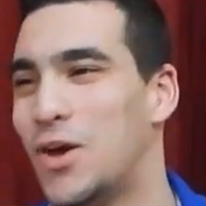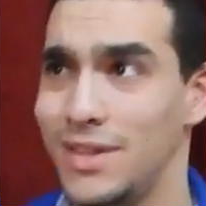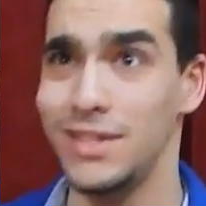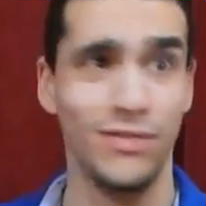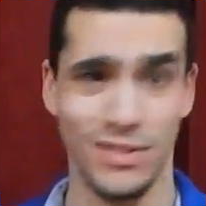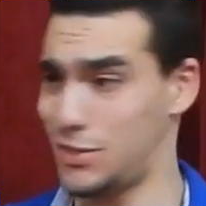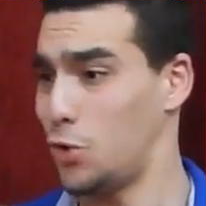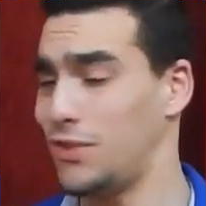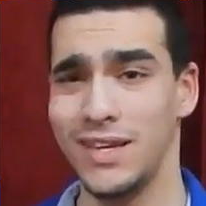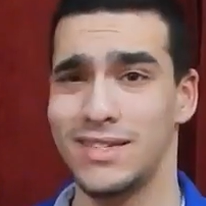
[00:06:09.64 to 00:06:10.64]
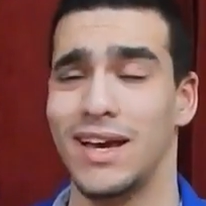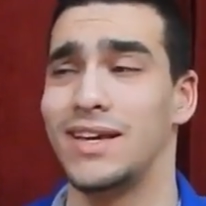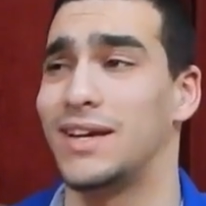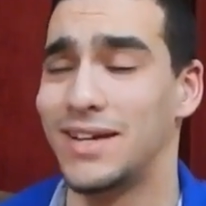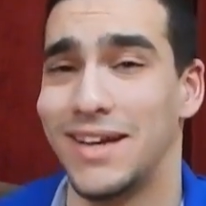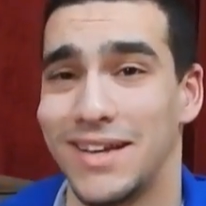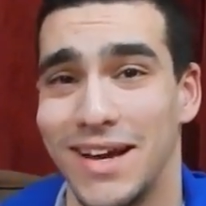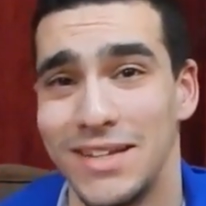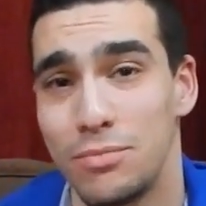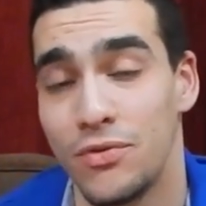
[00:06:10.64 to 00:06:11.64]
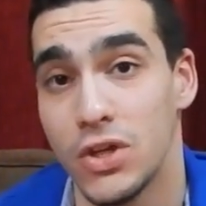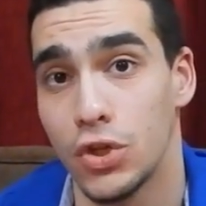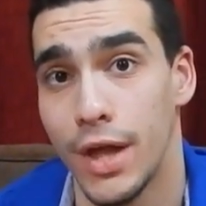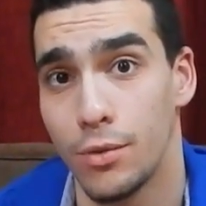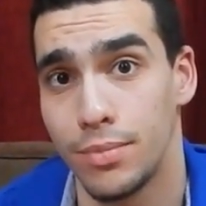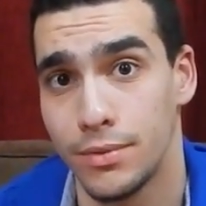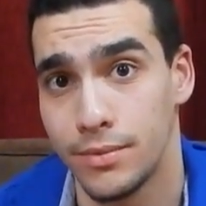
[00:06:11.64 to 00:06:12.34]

Are these even snowflakes? I need professional help.